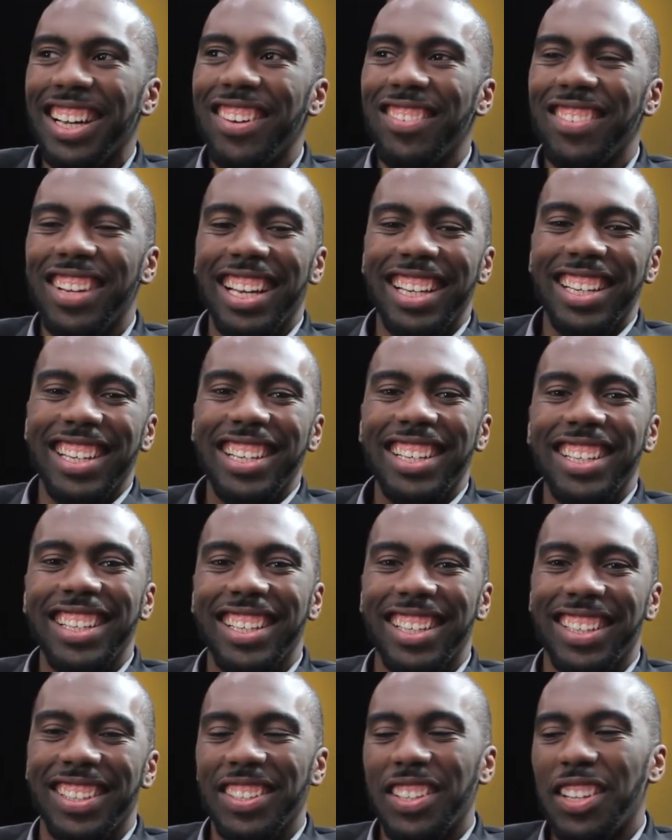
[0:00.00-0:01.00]
I'm like,
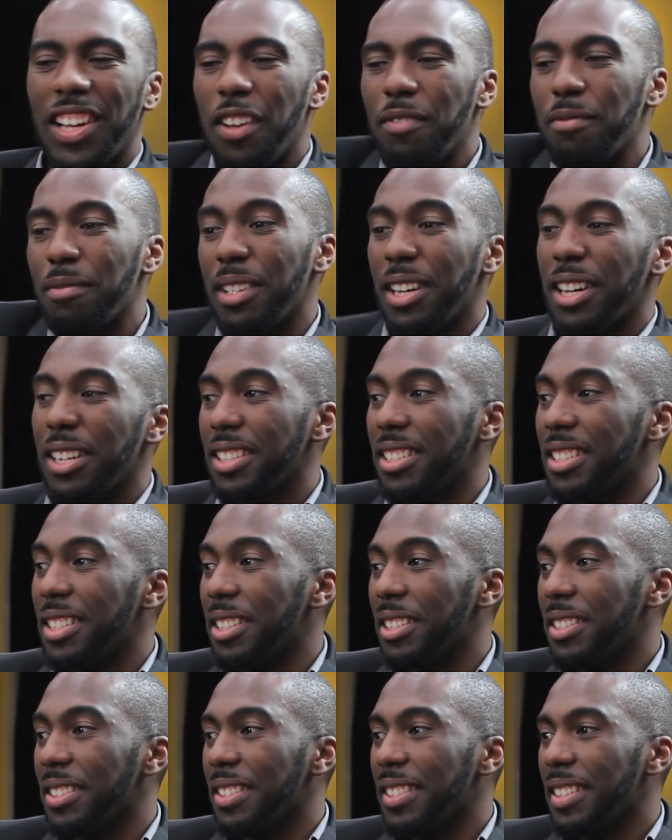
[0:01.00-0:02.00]
nah, I don't
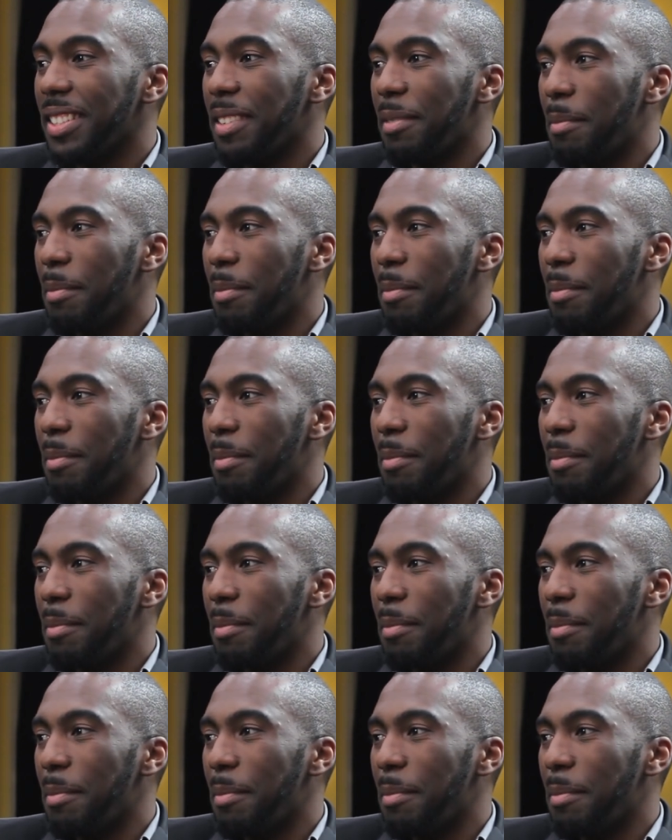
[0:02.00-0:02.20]
know.